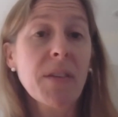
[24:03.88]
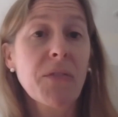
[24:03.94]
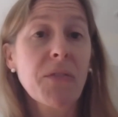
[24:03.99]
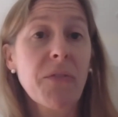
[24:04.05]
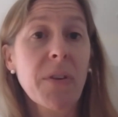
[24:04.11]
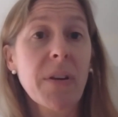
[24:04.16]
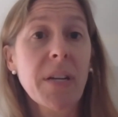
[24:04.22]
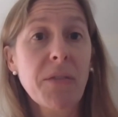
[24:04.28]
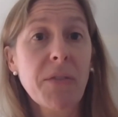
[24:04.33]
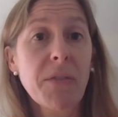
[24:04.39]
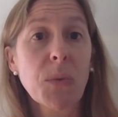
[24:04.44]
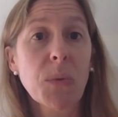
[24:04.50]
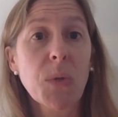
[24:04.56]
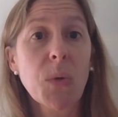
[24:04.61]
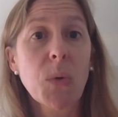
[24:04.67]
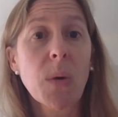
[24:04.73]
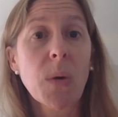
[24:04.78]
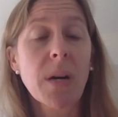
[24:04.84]
is for individuals
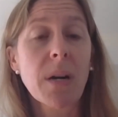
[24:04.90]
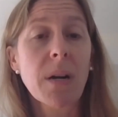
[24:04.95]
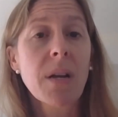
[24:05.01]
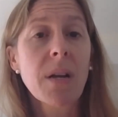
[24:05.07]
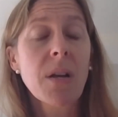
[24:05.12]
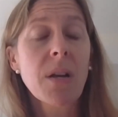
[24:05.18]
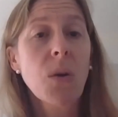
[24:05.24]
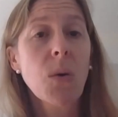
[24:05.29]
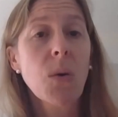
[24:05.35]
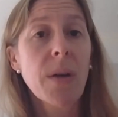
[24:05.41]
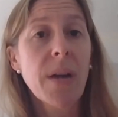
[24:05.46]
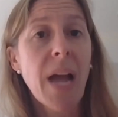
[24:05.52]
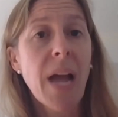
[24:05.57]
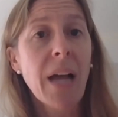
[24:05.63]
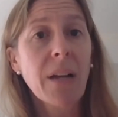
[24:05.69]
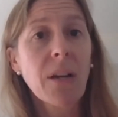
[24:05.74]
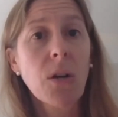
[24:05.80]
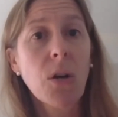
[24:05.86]
who are
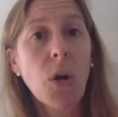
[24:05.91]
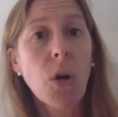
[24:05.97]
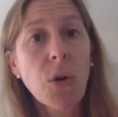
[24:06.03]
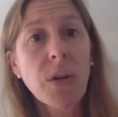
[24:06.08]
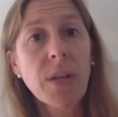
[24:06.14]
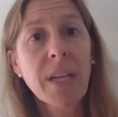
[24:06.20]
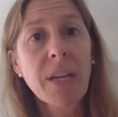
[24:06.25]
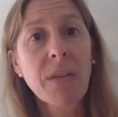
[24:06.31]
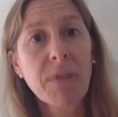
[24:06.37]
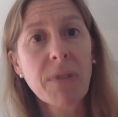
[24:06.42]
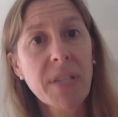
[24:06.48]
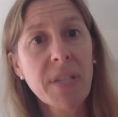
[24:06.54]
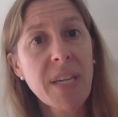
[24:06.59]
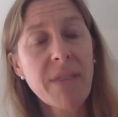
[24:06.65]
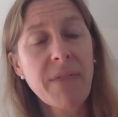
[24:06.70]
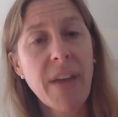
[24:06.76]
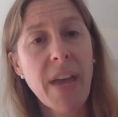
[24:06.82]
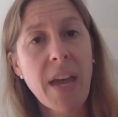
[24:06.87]
not currently
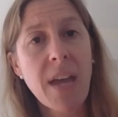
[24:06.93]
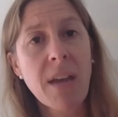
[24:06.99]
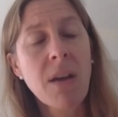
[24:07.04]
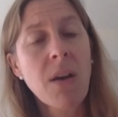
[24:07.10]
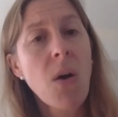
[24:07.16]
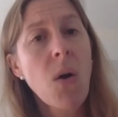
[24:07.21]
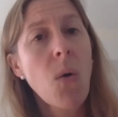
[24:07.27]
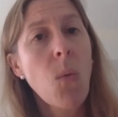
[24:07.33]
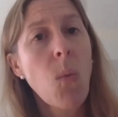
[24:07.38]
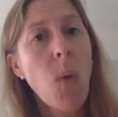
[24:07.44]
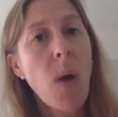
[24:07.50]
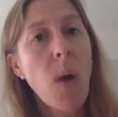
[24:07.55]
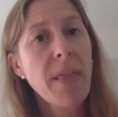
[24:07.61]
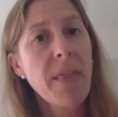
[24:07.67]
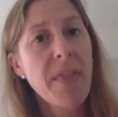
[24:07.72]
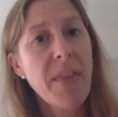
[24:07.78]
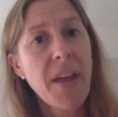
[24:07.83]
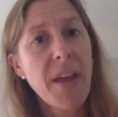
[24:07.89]
receiving
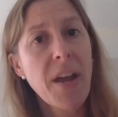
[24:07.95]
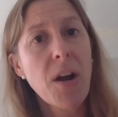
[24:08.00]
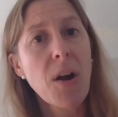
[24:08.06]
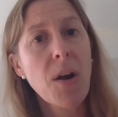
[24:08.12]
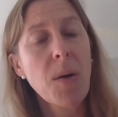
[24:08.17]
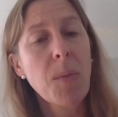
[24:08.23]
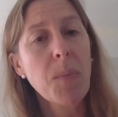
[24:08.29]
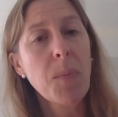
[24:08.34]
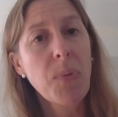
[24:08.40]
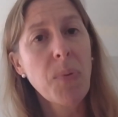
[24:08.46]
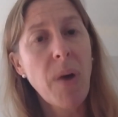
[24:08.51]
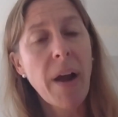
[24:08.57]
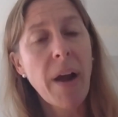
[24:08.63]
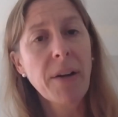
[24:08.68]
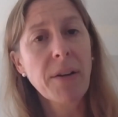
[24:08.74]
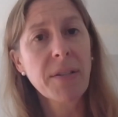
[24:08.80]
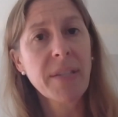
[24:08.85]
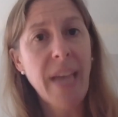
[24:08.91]
what their
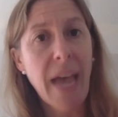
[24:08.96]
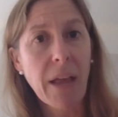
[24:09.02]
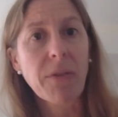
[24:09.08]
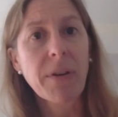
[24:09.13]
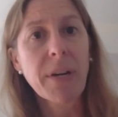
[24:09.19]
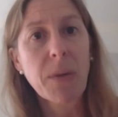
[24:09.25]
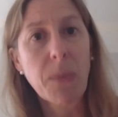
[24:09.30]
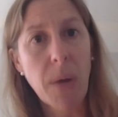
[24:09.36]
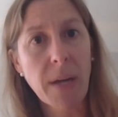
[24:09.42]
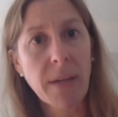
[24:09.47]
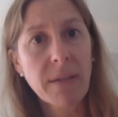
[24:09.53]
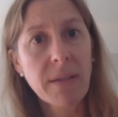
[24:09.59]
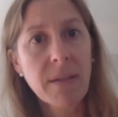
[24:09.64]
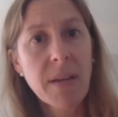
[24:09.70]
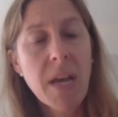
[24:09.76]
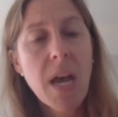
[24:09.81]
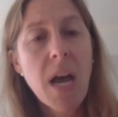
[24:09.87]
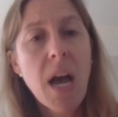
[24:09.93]
prior salary was.
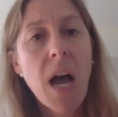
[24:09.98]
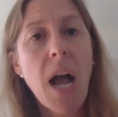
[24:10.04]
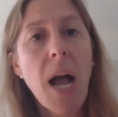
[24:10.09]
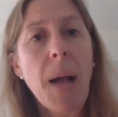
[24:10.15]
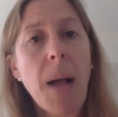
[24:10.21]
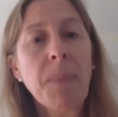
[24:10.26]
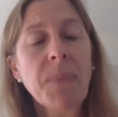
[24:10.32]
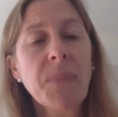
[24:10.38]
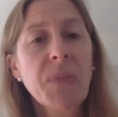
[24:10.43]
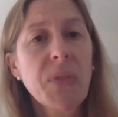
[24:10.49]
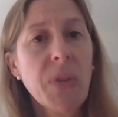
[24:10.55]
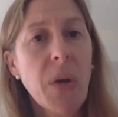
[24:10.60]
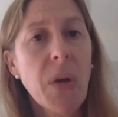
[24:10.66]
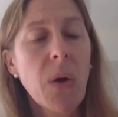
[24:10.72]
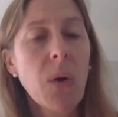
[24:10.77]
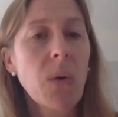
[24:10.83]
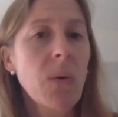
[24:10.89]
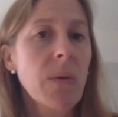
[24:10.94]

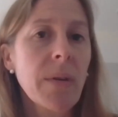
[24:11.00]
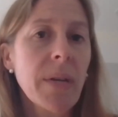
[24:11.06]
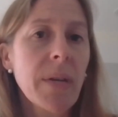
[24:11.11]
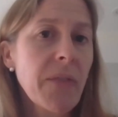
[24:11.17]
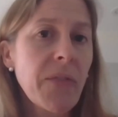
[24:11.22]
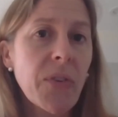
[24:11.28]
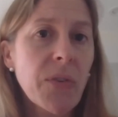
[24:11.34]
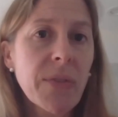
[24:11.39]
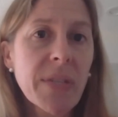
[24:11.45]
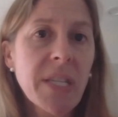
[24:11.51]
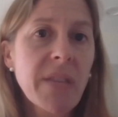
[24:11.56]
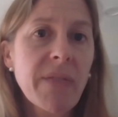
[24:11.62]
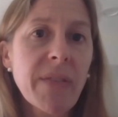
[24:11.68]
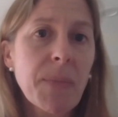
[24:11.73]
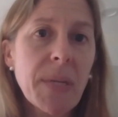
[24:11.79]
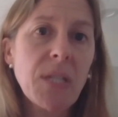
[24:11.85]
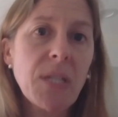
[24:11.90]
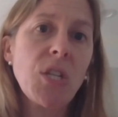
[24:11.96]
So if you're
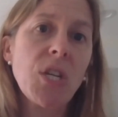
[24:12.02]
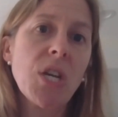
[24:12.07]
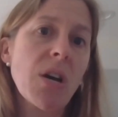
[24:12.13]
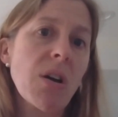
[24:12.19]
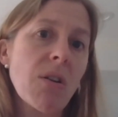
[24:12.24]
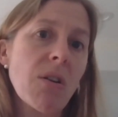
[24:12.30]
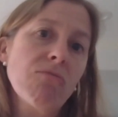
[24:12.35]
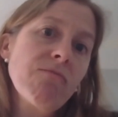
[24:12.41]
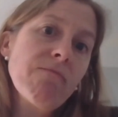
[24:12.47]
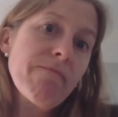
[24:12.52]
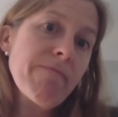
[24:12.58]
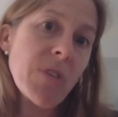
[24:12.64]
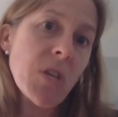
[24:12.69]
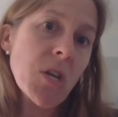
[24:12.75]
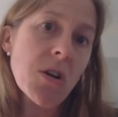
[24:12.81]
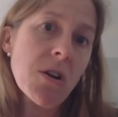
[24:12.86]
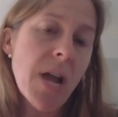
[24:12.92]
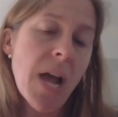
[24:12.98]
receiving PTO,
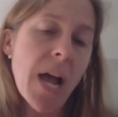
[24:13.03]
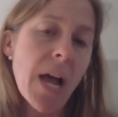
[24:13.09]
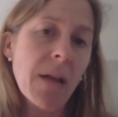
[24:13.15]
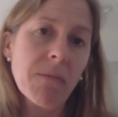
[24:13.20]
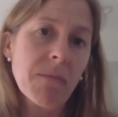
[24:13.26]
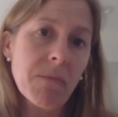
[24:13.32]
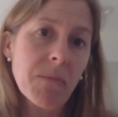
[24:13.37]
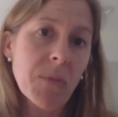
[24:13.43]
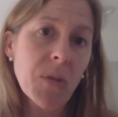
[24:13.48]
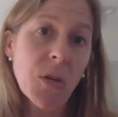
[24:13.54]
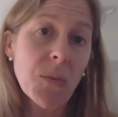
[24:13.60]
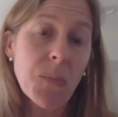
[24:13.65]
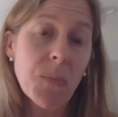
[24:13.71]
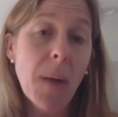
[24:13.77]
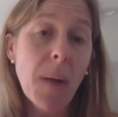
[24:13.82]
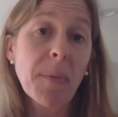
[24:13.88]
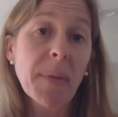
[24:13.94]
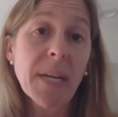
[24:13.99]
you're
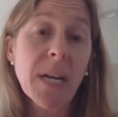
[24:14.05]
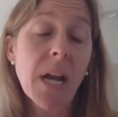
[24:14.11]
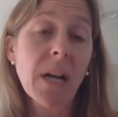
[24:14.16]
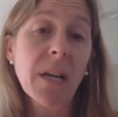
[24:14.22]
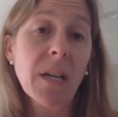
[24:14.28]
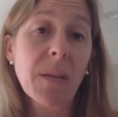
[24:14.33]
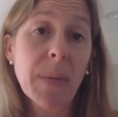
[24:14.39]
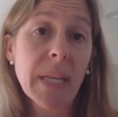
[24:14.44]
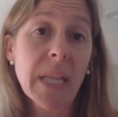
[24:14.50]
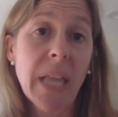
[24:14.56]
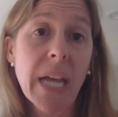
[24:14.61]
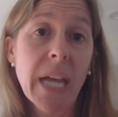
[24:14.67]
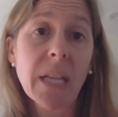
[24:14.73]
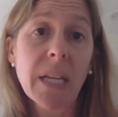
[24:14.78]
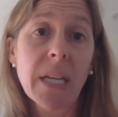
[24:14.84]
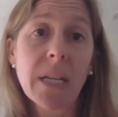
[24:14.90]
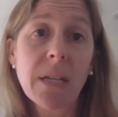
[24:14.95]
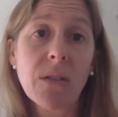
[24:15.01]
probably not going to be
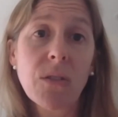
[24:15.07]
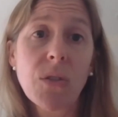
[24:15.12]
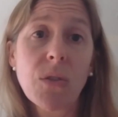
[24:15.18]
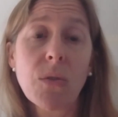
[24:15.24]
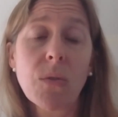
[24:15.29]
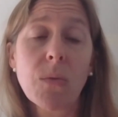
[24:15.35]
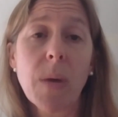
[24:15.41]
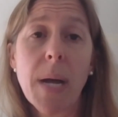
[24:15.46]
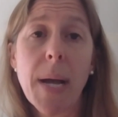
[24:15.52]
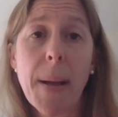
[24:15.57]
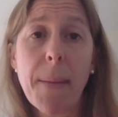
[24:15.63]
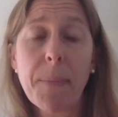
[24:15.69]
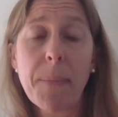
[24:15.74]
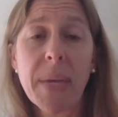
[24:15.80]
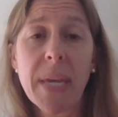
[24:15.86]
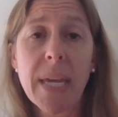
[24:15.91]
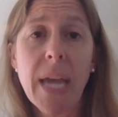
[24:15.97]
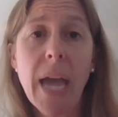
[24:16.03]
likely to
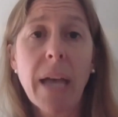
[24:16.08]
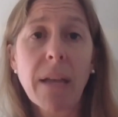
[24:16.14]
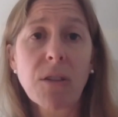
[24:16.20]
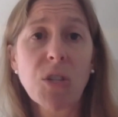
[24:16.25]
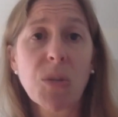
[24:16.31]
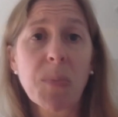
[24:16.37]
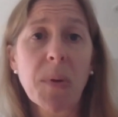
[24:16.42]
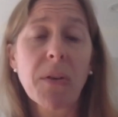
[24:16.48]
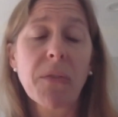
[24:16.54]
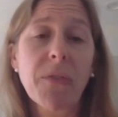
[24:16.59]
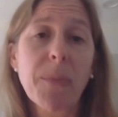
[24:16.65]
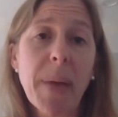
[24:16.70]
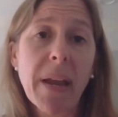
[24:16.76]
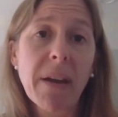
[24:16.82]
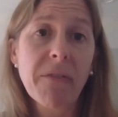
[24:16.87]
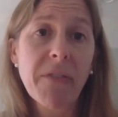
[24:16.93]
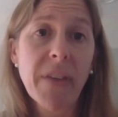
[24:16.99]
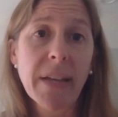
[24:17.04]
be eligible for
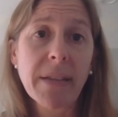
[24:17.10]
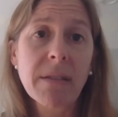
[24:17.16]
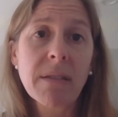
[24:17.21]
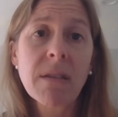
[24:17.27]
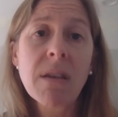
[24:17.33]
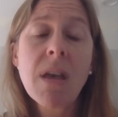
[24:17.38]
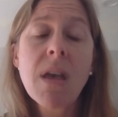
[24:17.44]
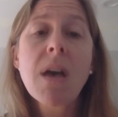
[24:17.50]
benefits.